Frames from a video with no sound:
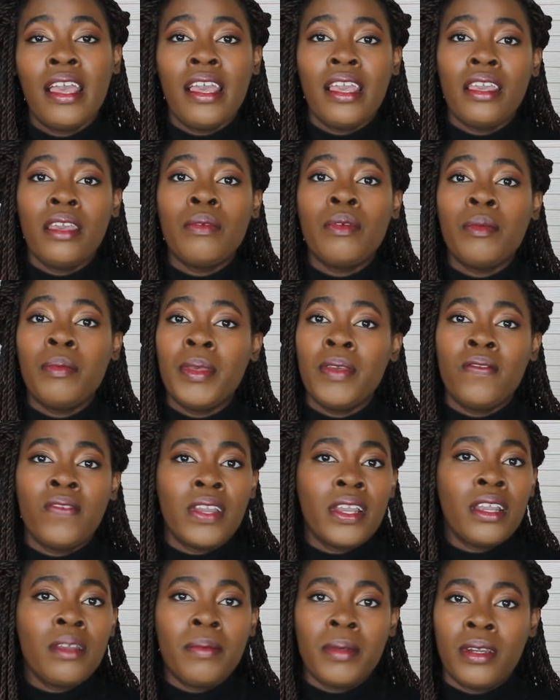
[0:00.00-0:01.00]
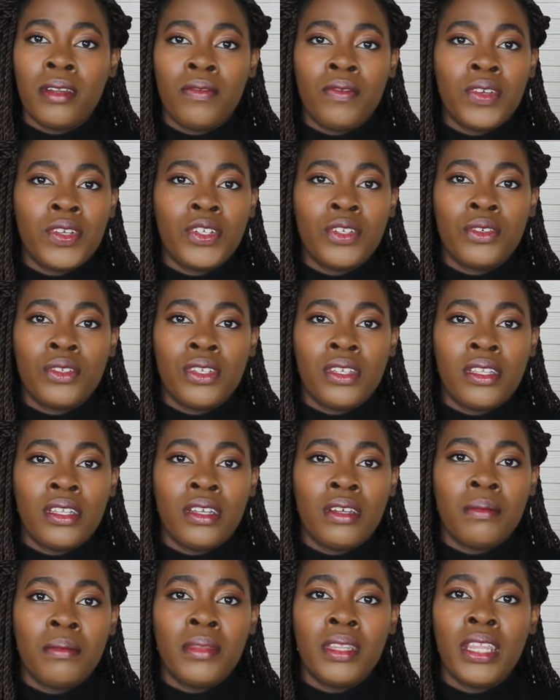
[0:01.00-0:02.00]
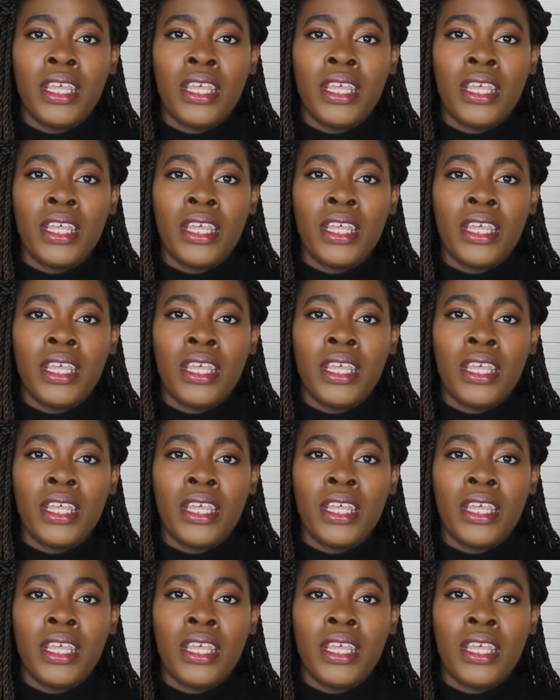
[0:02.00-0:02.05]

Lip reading: it would be very beneficial to them.